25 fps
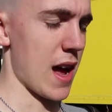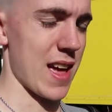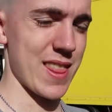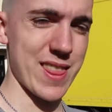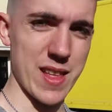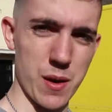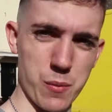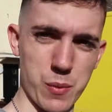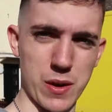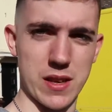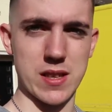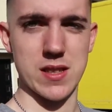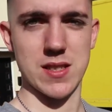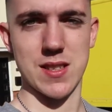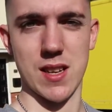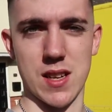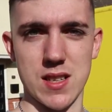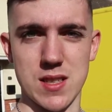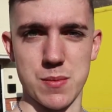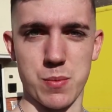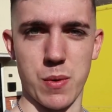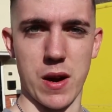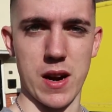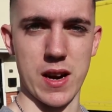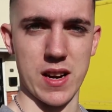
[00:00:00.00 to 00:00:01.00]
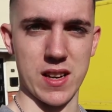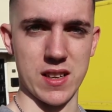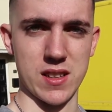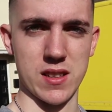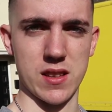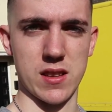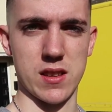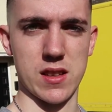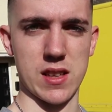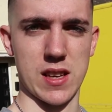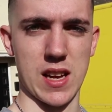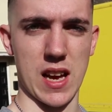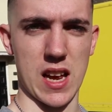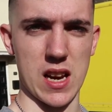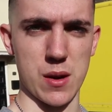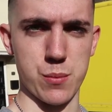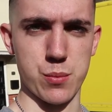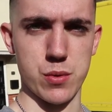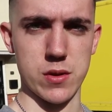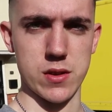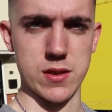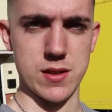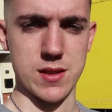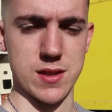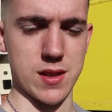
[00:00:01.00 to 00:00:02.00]
and then we can start spraying the
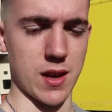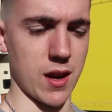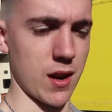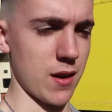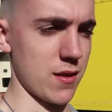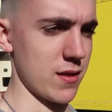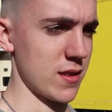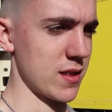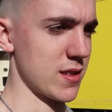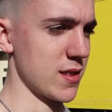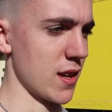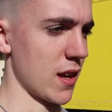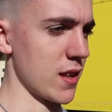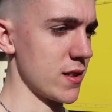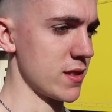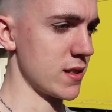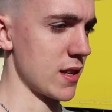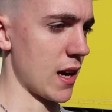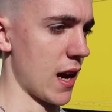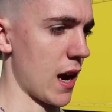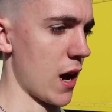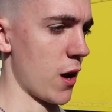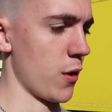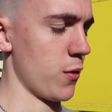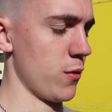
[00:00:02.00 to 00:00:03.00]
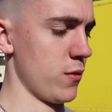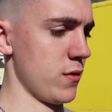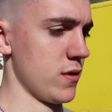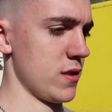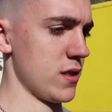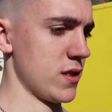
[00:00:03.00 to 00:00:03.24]
calipers so the sun's out